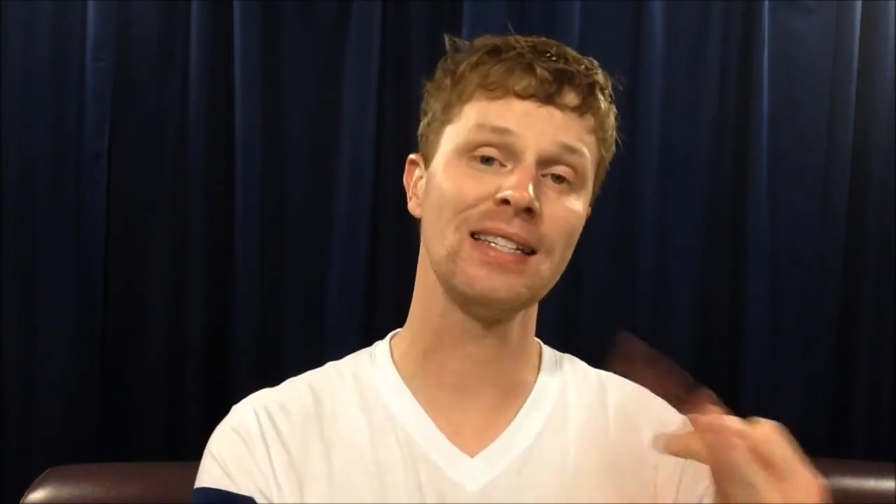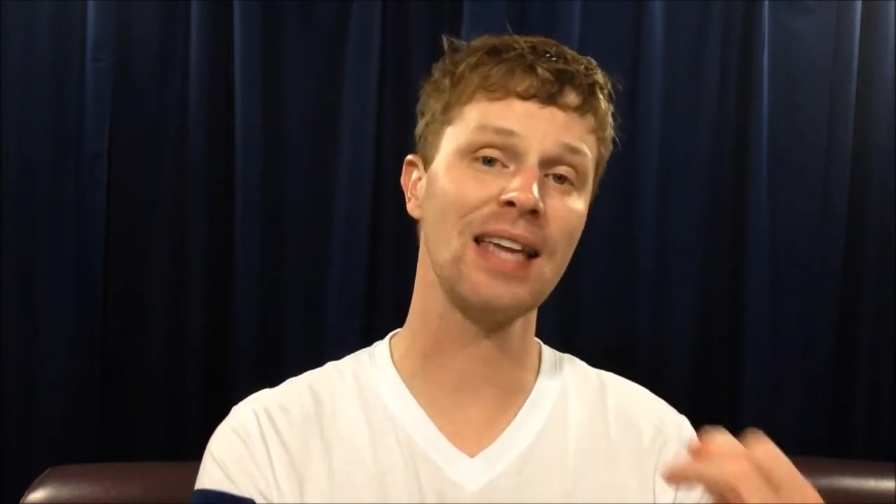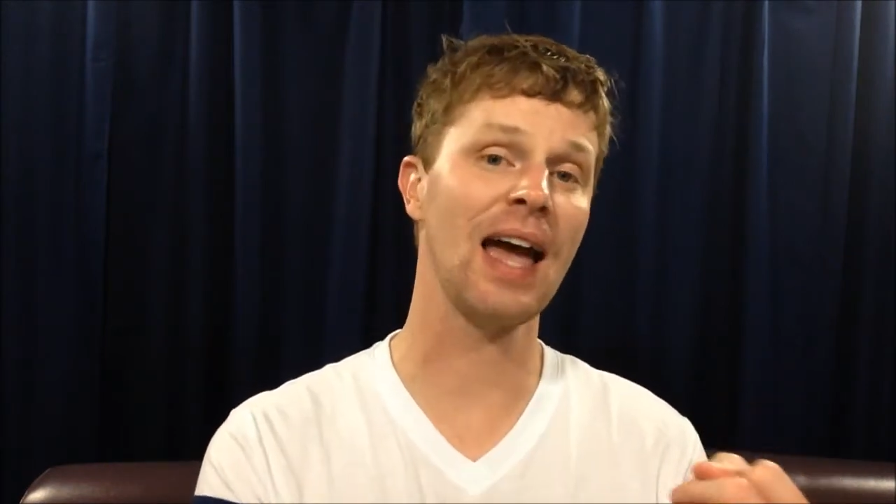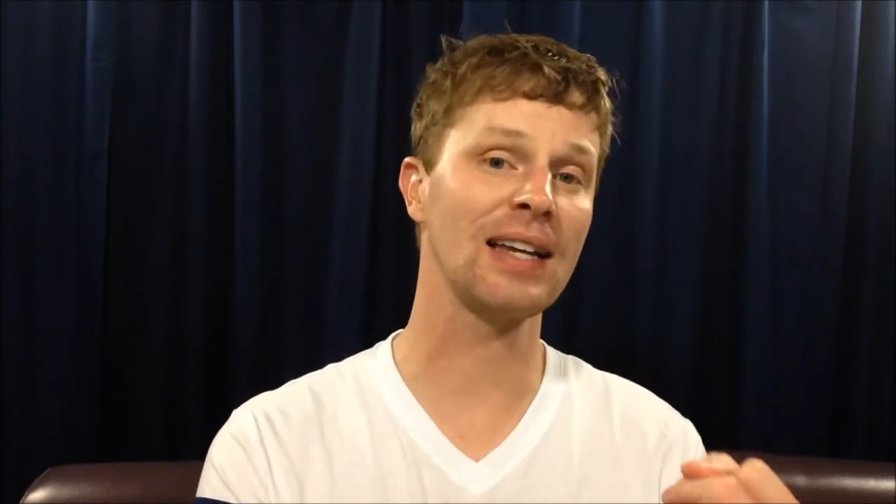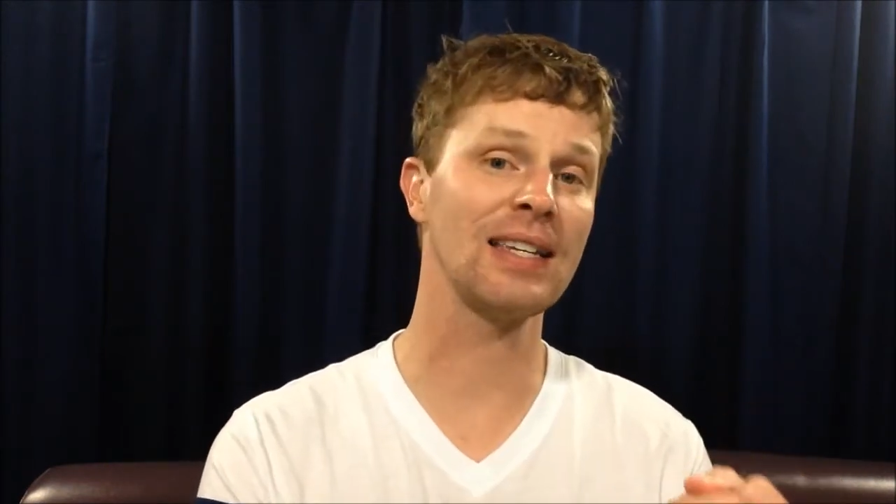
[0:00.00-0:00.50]

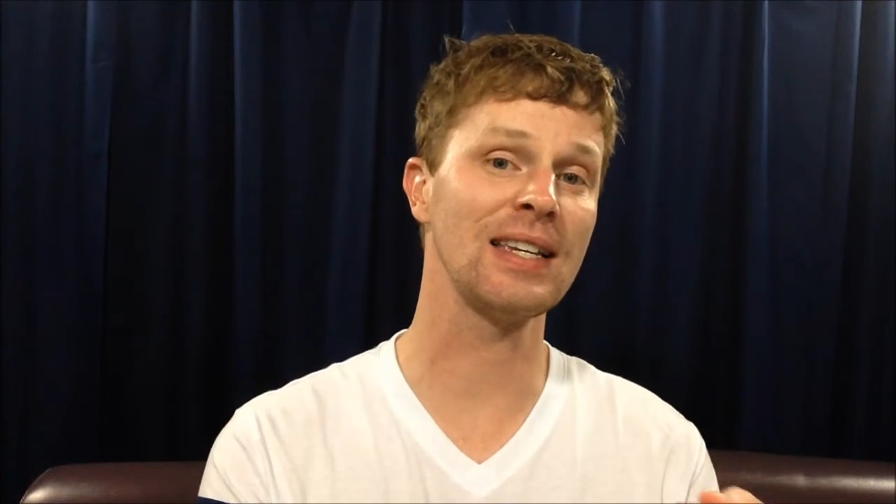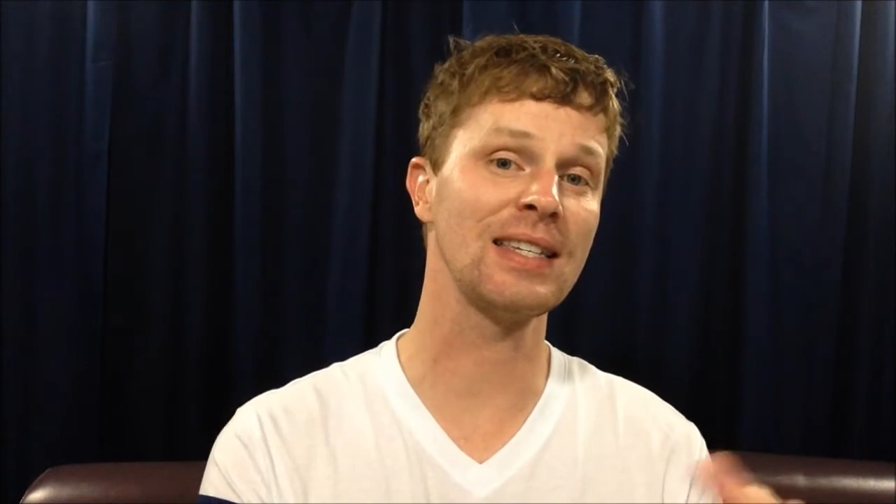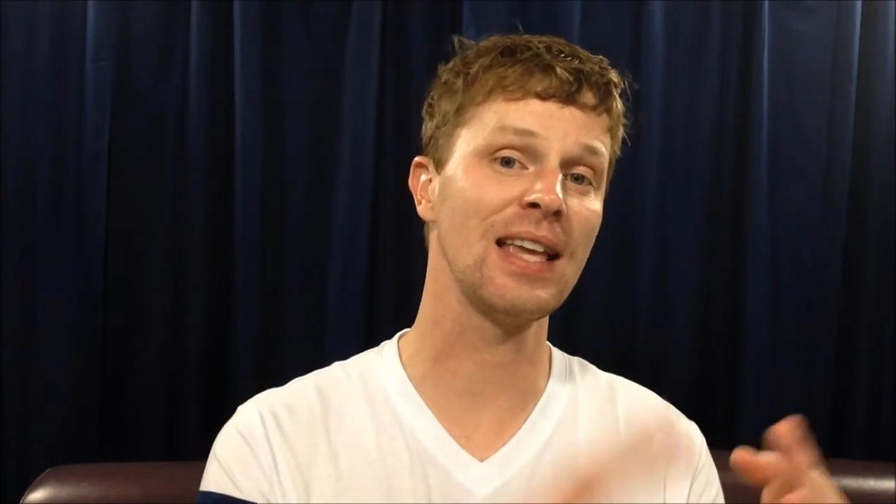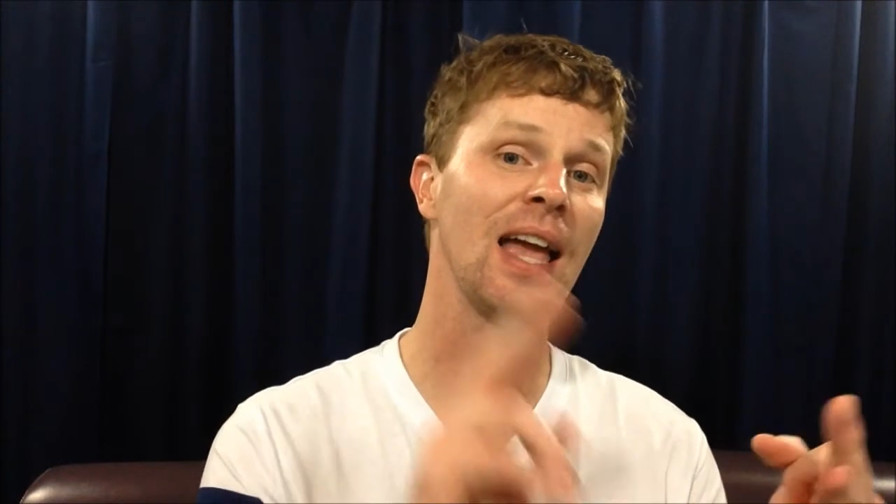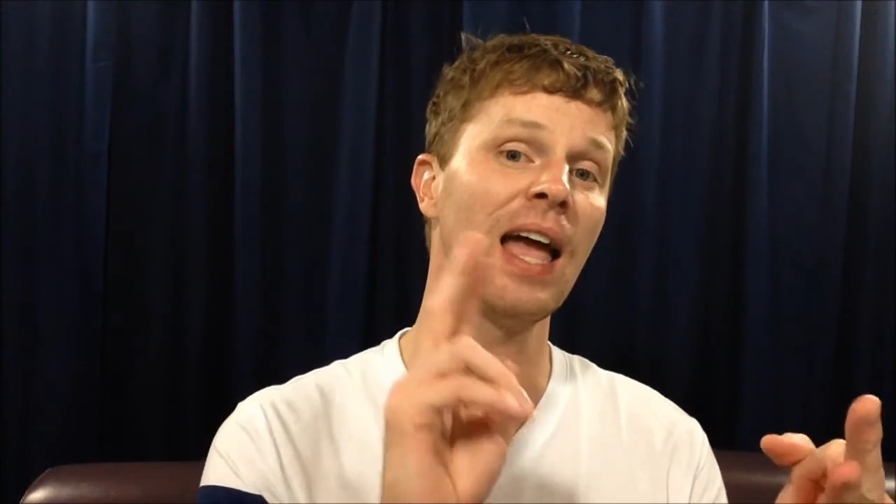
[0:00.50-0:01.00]

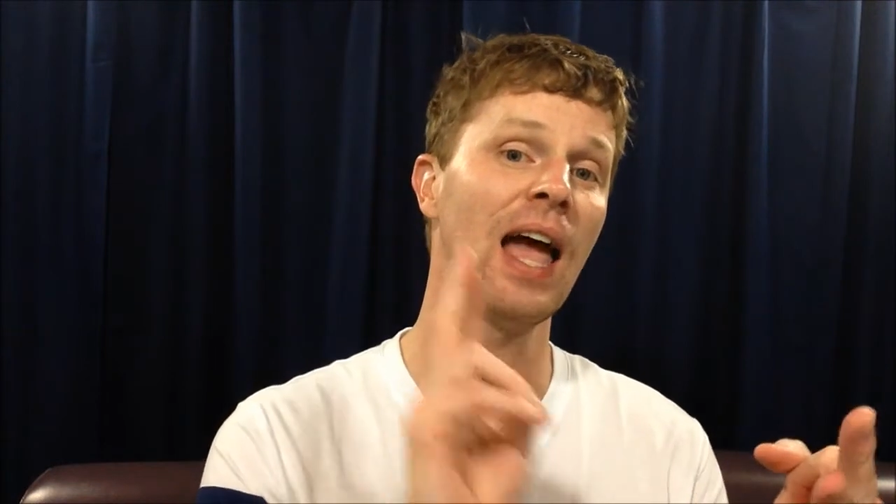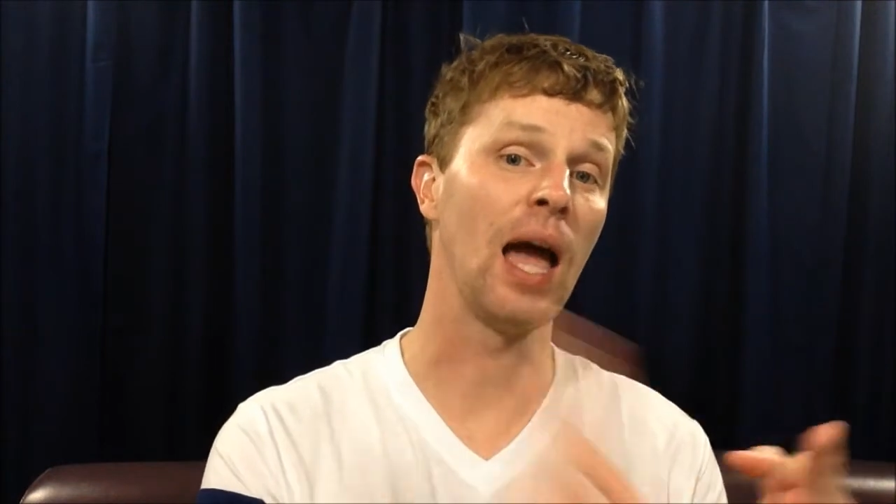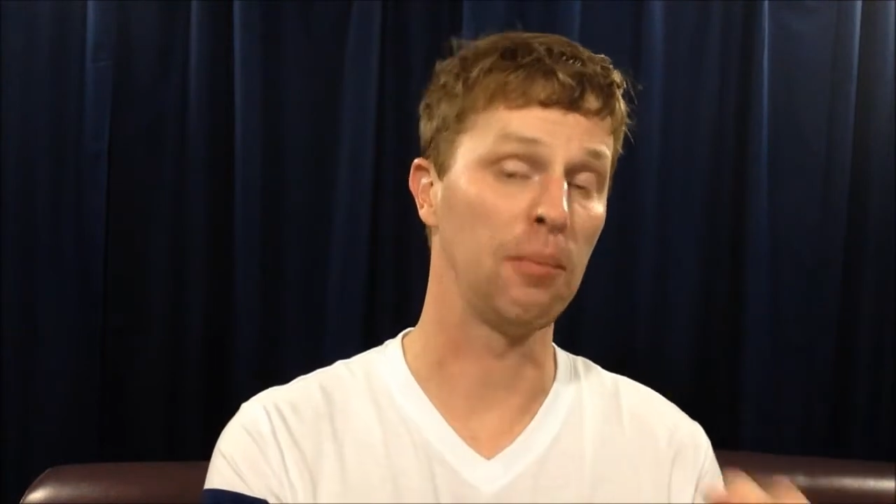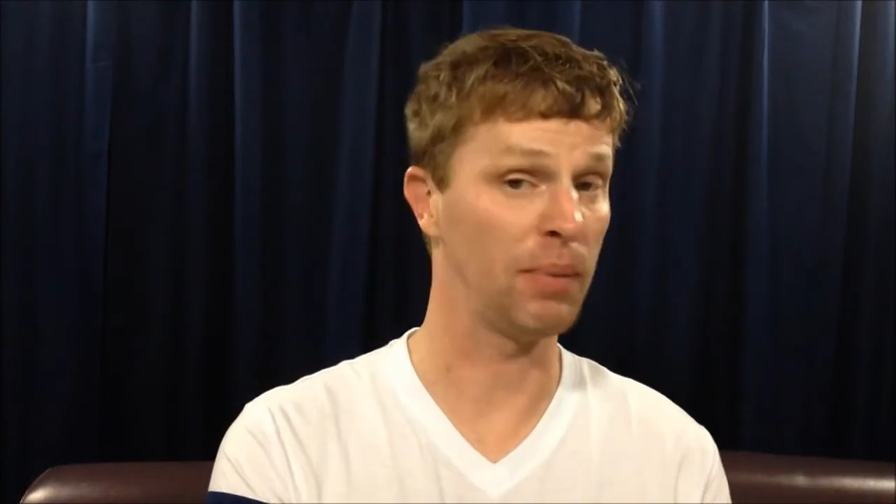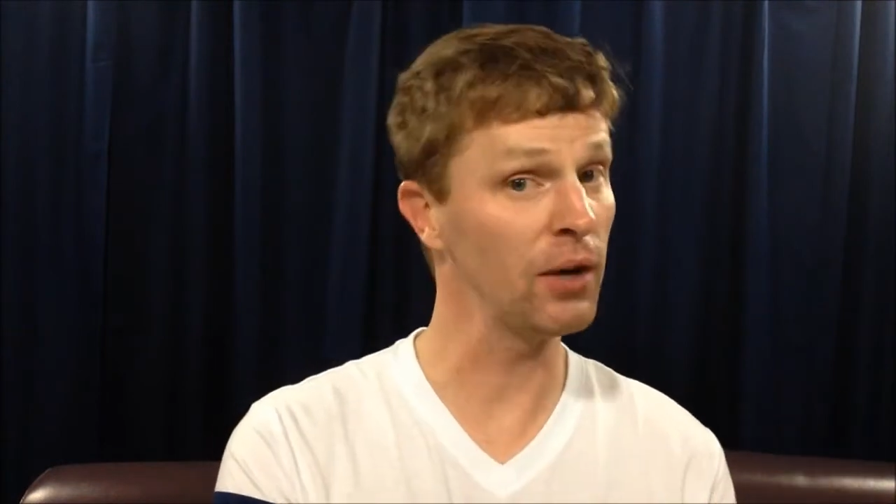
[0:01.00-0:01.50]
taxes,
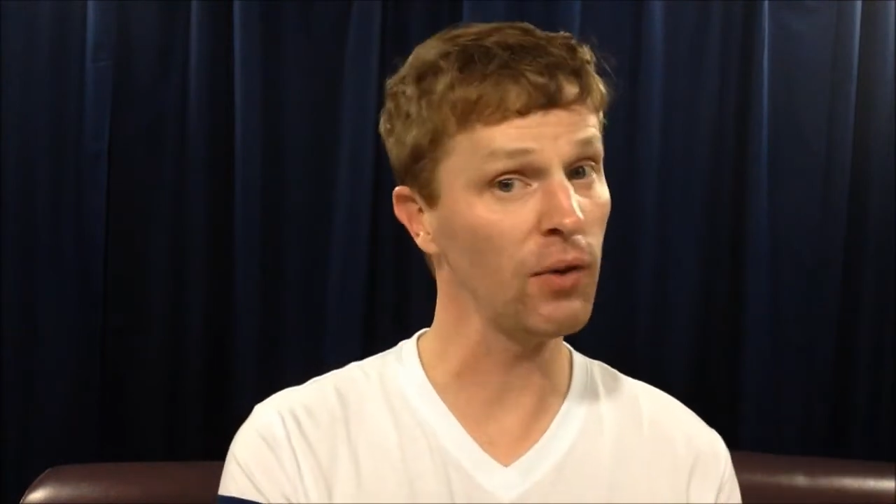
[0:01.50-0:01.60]
and Ben